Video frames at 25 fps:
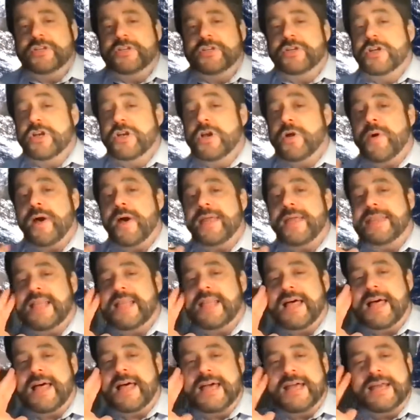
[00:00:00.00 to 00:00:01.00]
You can go
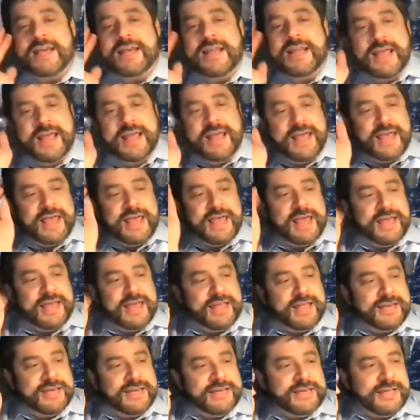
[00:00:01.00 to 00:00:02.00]
online
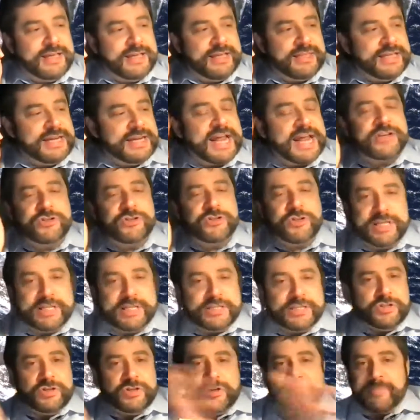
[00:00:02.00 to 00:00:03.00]
and uh, the National
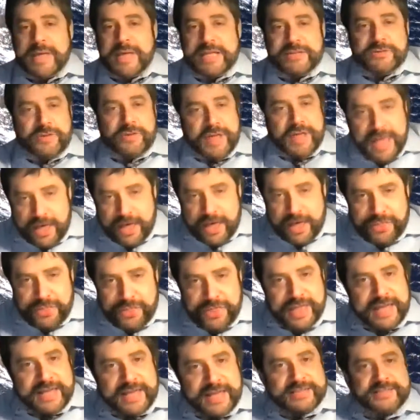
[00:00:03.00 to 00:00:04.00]
Institute of Mental
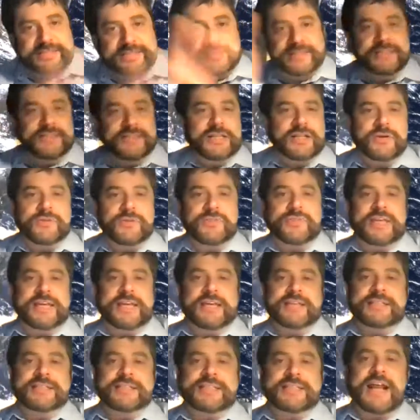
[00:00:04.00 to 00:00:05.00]
Health has you know
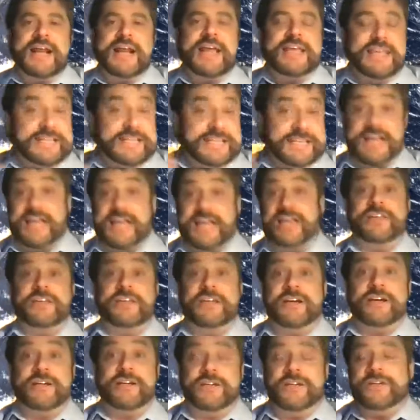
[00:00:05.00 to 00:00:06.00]
things that I can tell
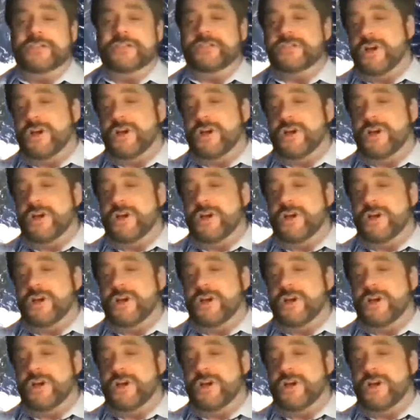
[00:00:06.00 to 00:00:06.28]
you are good.